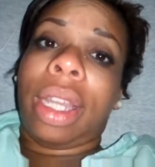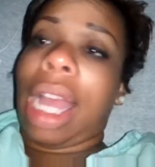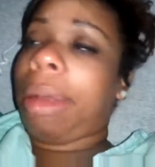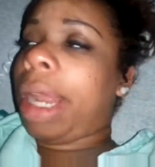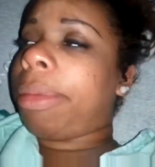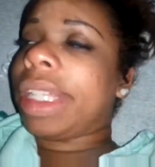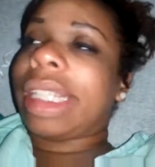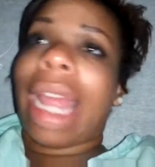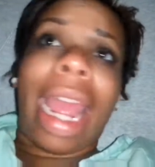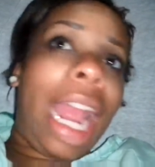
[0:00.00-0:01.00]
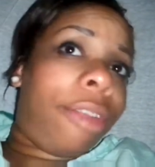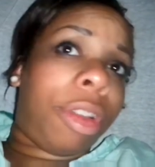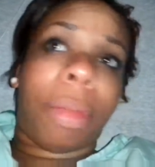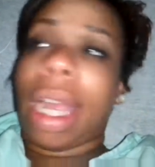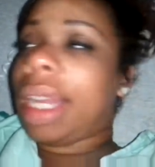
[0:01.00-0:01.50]
I'm not pissed at
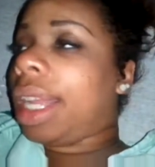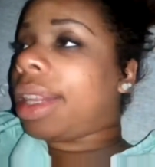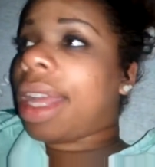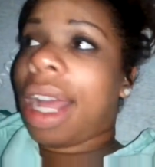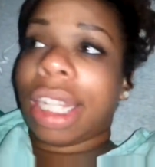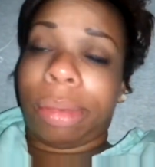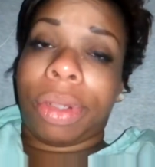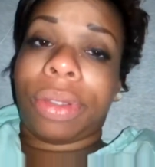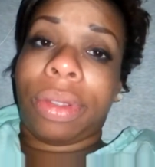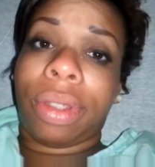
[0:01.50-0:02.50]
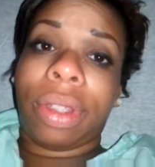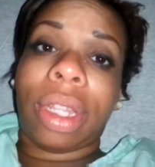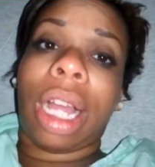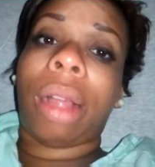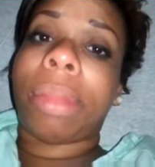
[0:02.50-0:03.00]
everybody at the hospital.
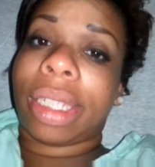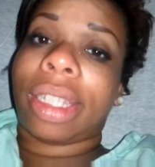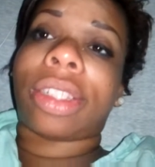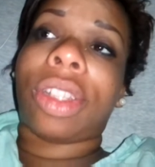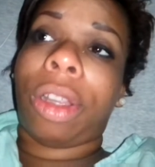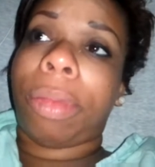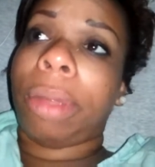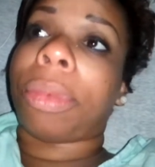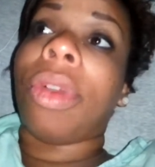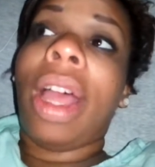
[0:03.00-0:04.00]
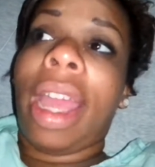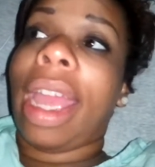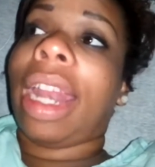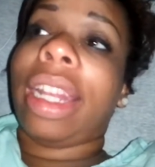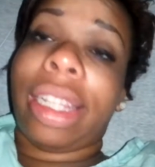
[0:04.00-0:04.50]
I'm pissed at certain people,
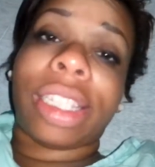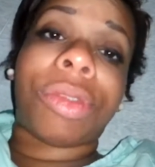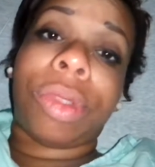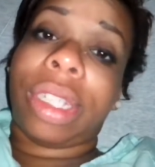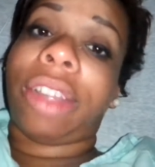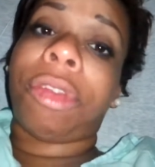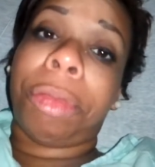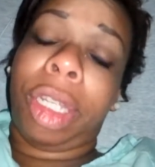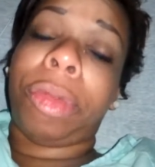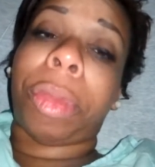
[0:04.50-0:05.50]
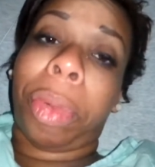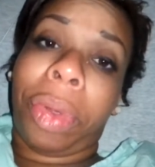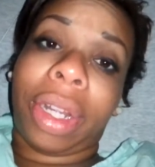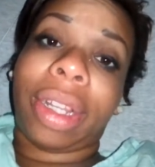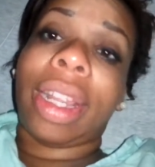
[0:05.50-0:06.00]
and this will definitely be
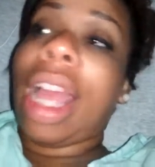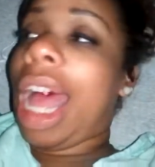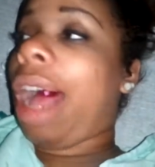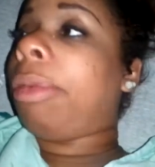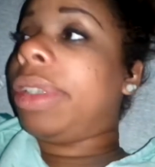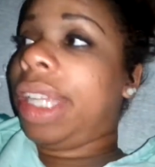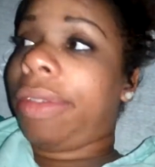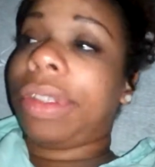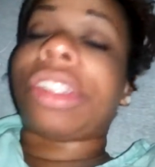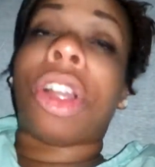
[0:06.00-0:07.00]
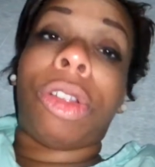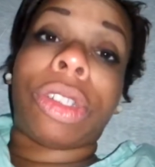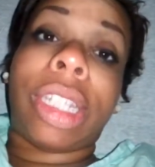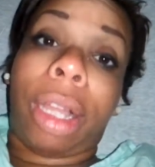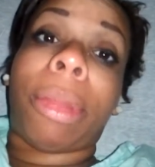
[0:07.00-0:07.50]
reported. I will definitely
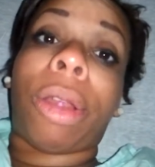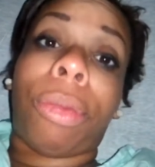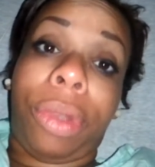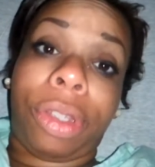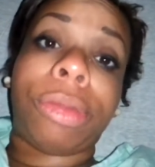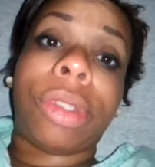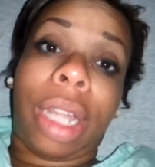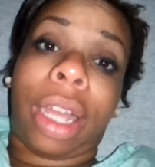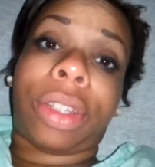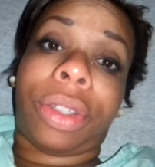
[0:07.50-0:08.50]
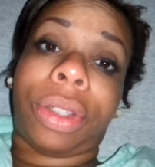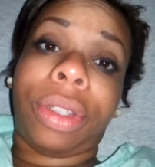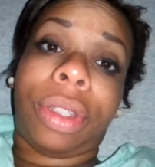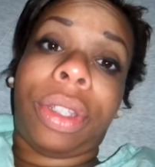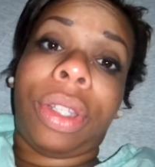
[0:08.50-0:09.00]
tell my real doctor
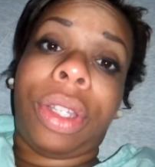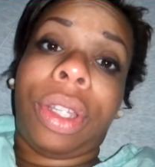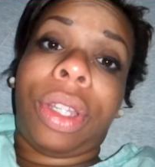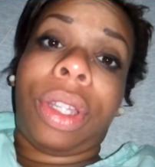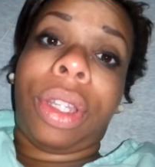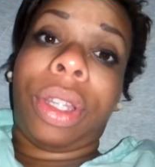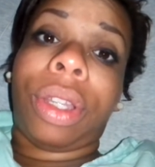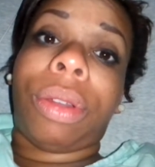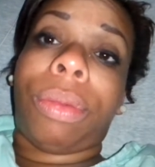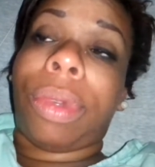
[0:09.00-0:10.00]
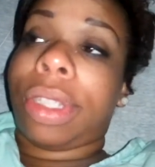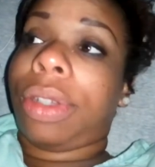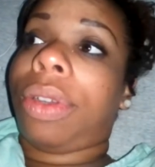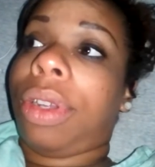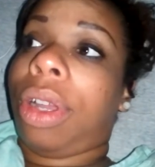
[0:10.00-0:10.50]
what's
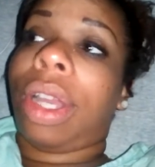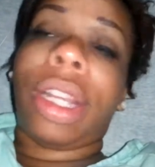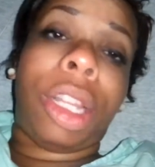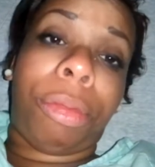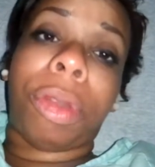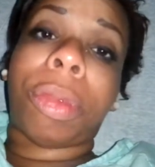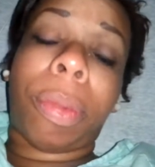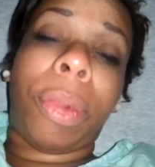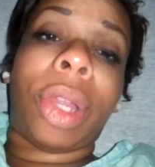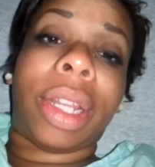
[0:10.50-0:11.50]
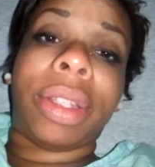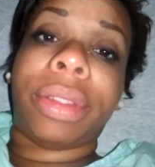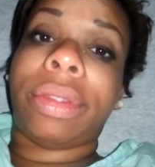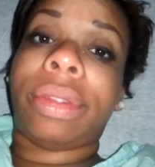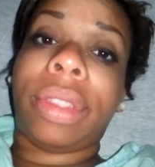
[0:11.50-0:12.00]
going on. It'll be reported.
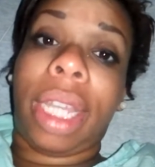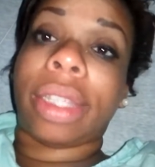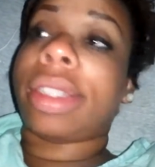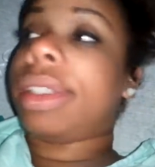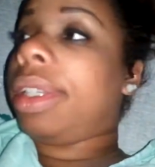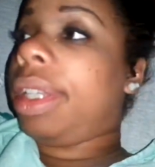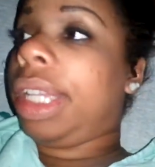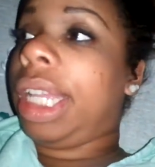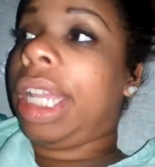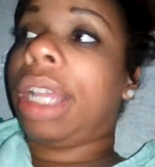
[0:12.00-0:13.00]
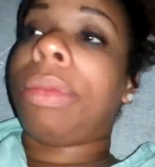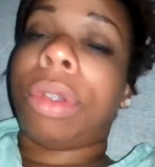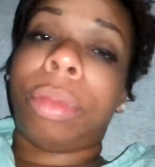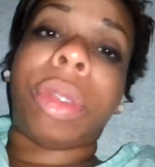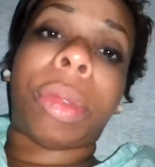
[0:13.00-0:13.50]
Yes, it
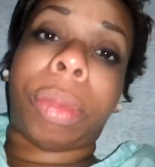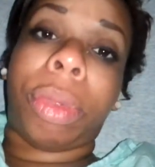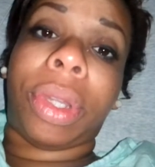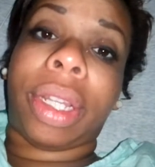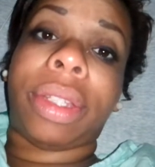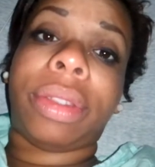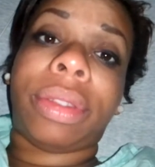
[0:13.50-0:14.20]
will be reported